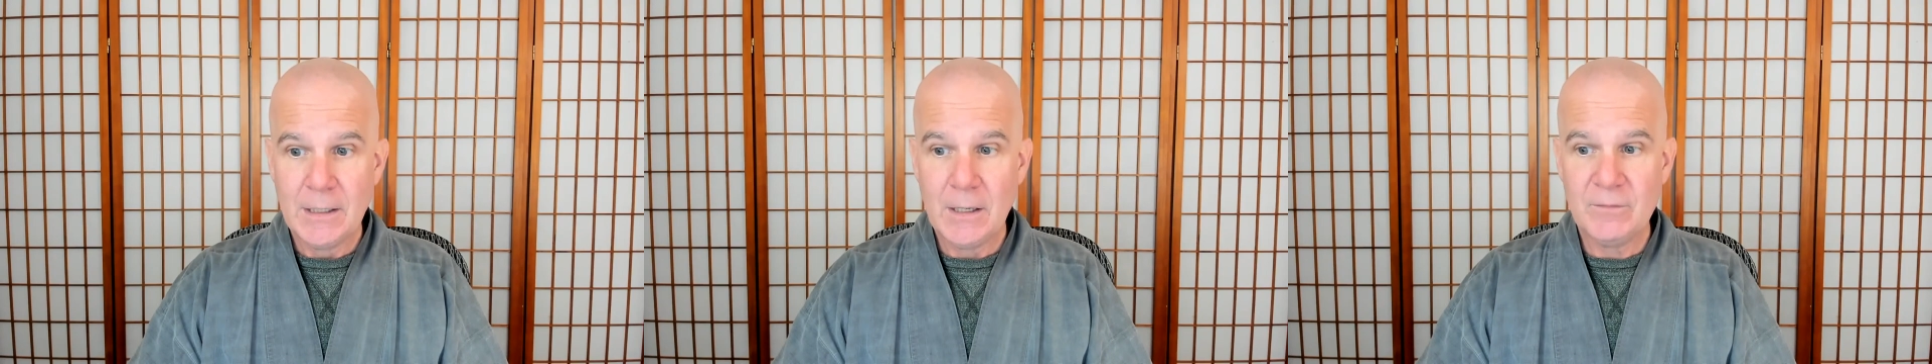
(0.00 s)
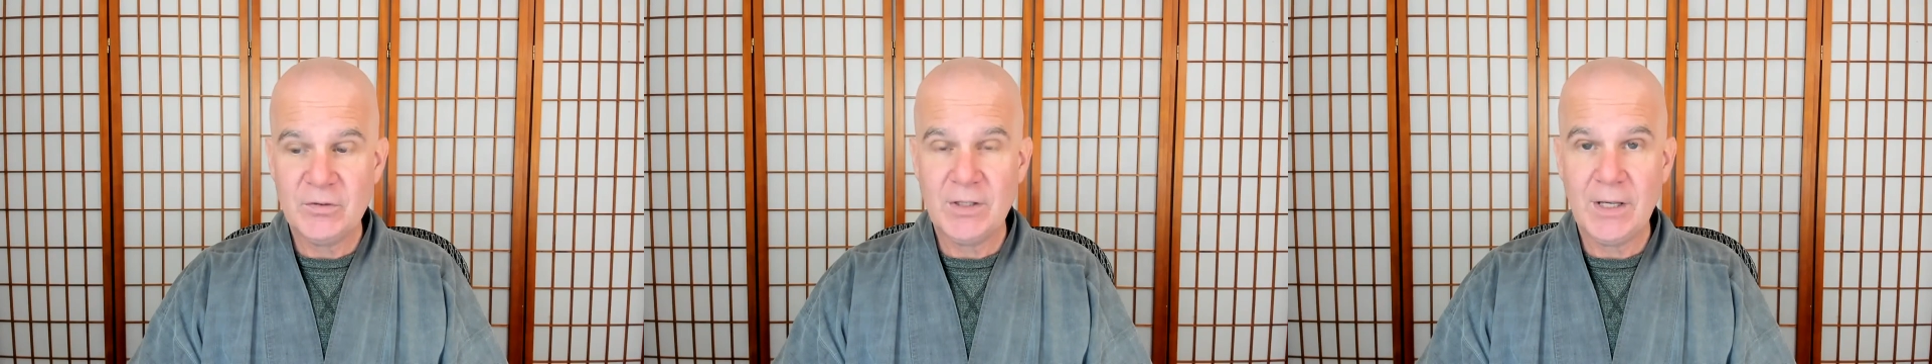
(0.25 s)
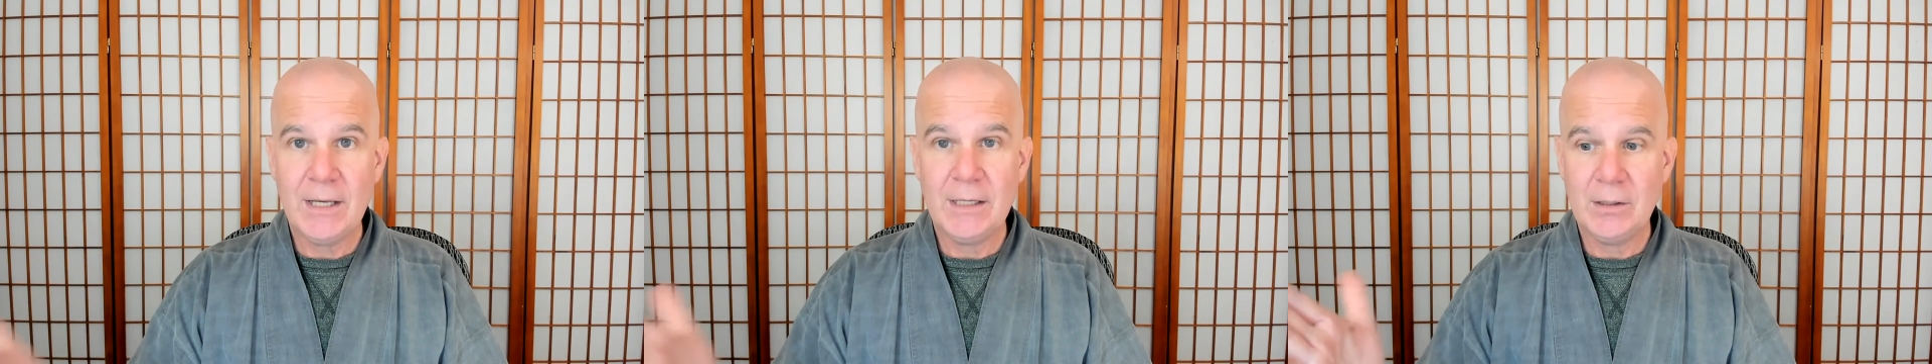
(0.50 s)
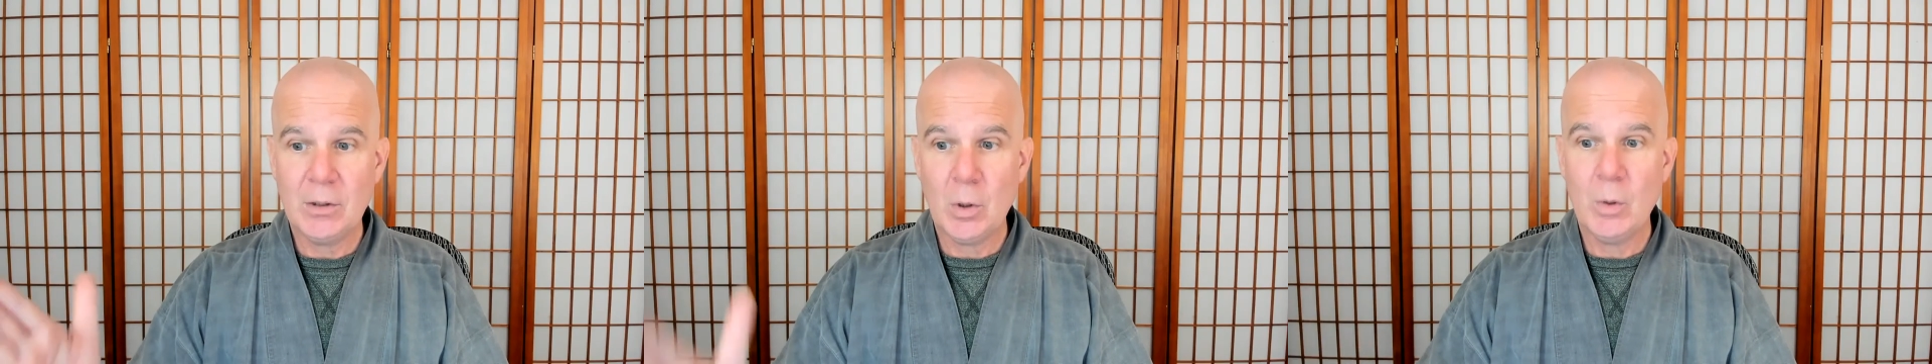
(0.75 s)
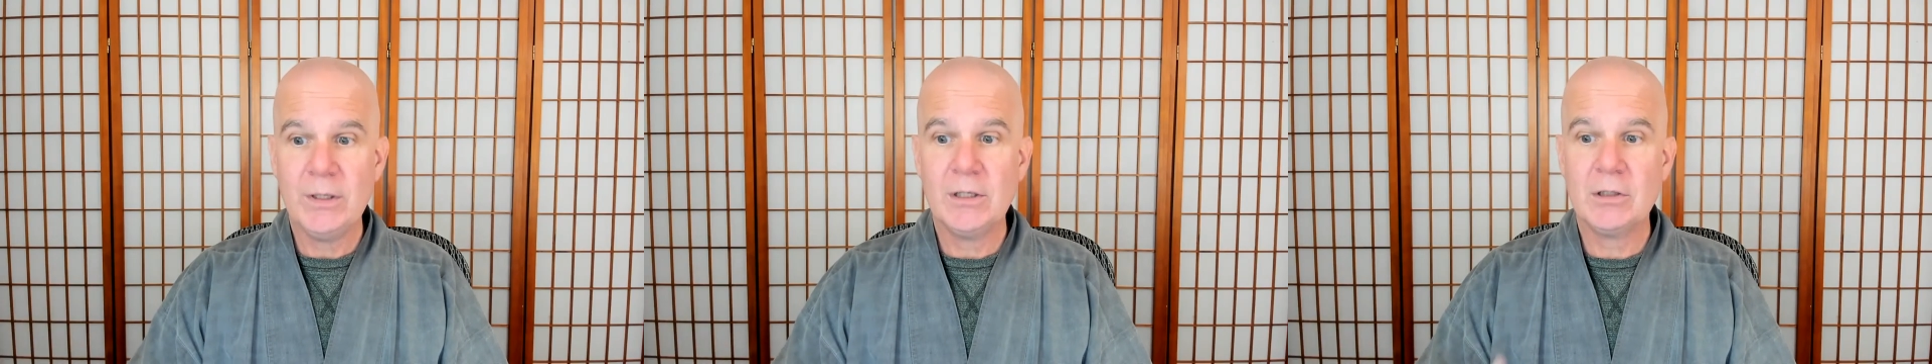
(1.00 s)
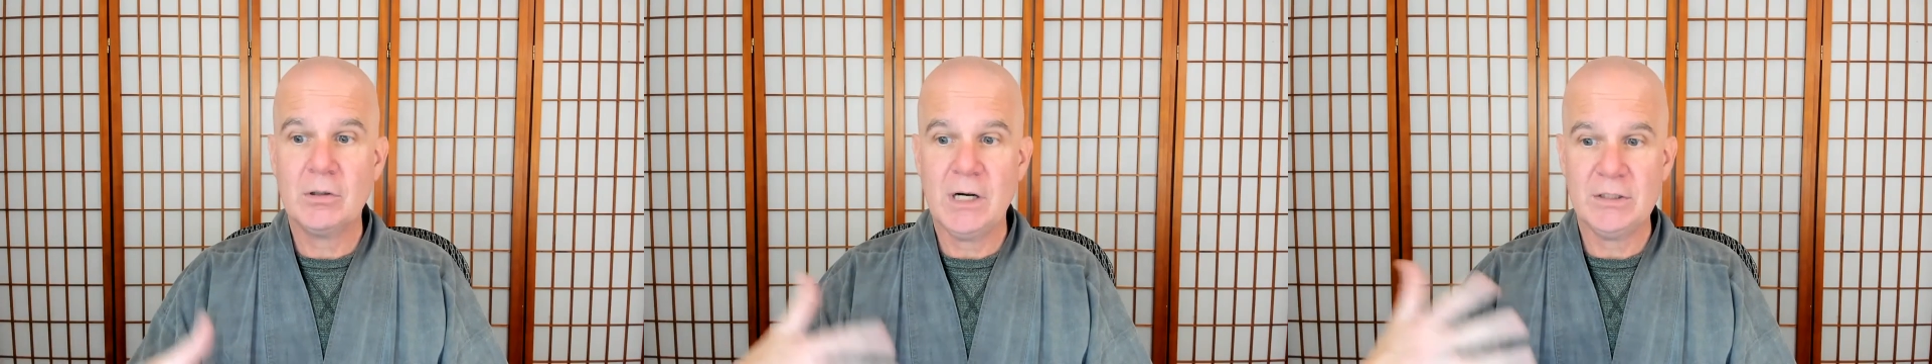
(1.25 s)
of saying going
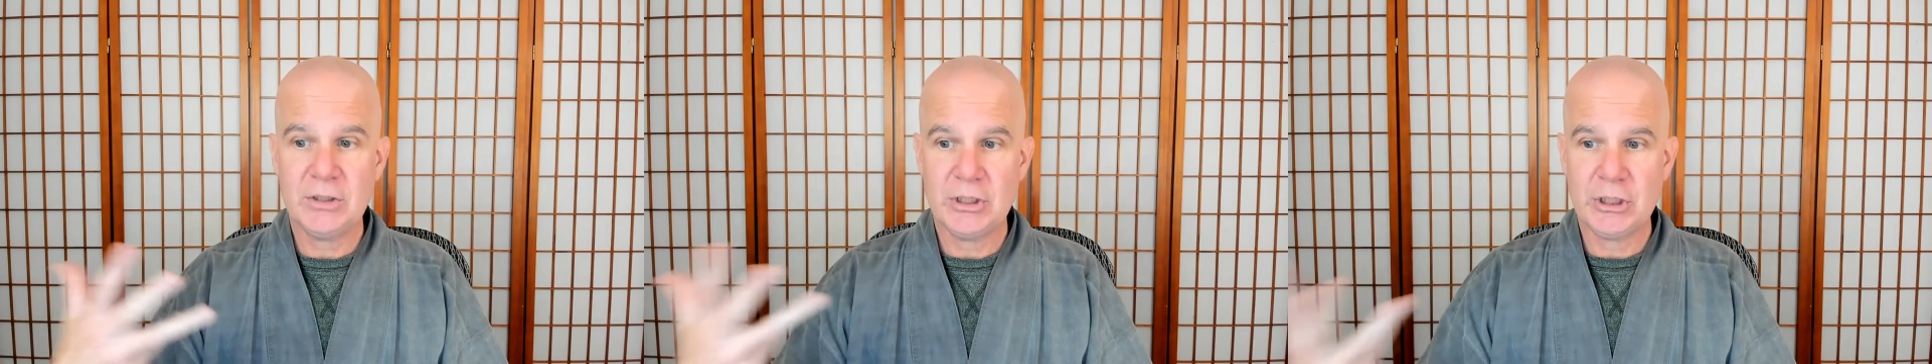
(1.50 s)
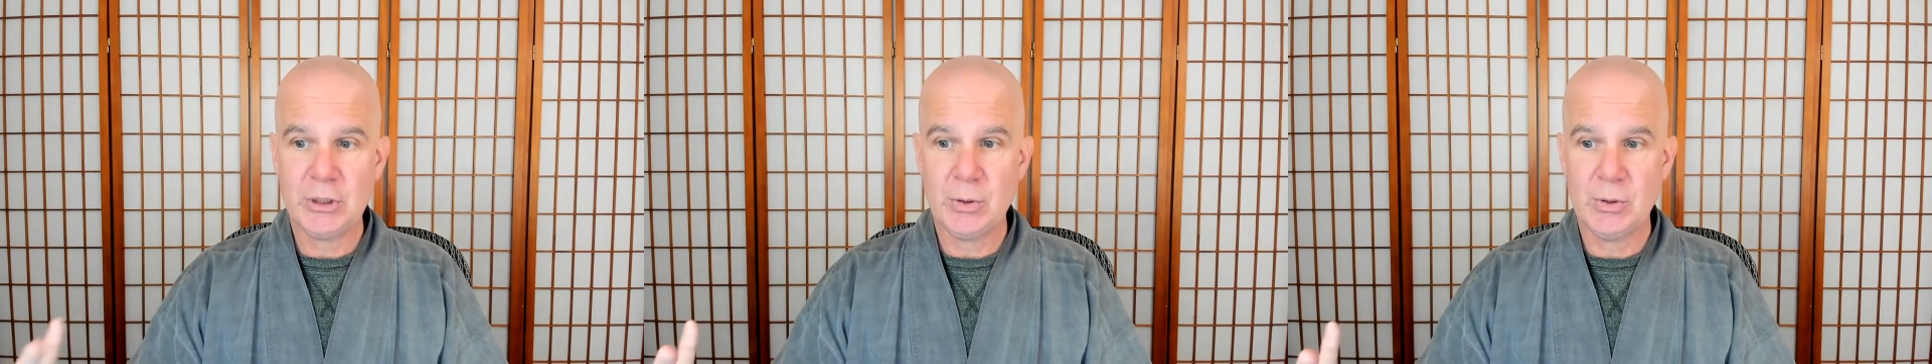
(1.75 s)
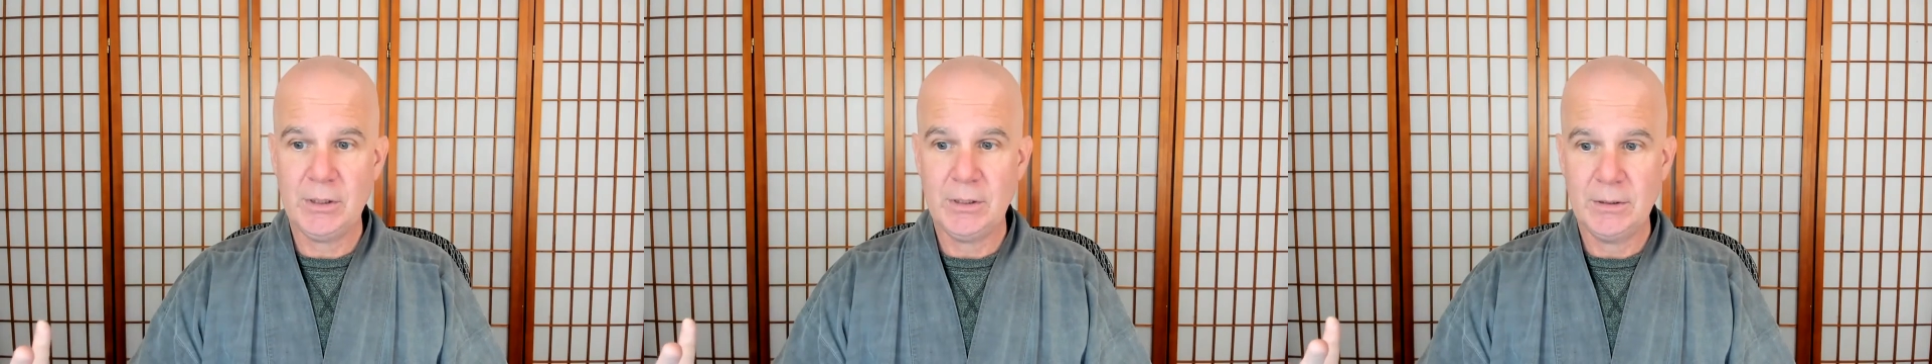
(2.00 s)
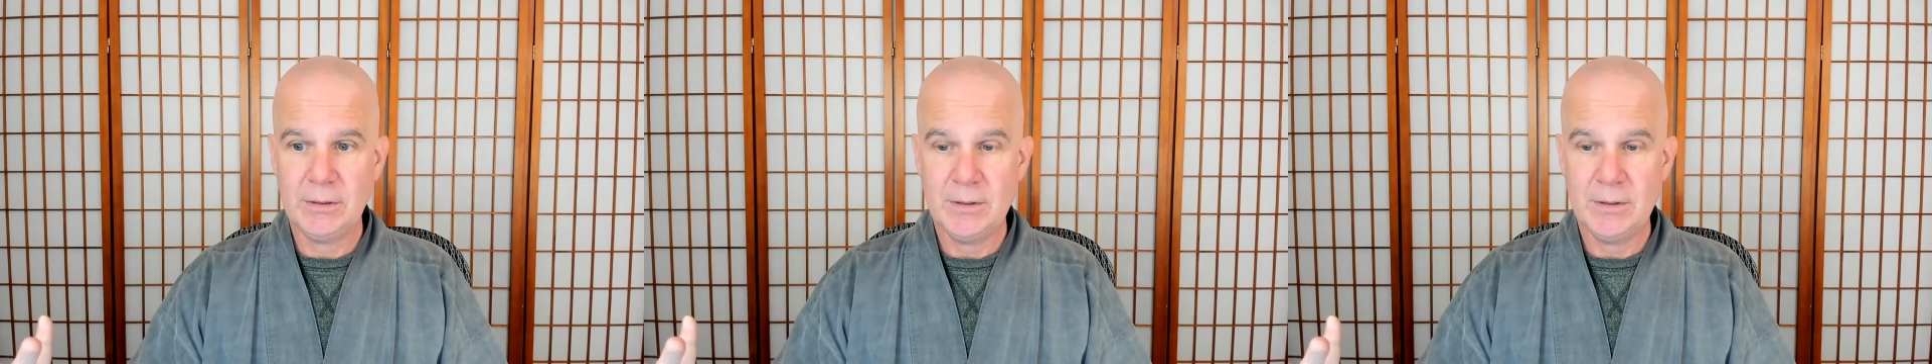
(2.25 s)
across the shore.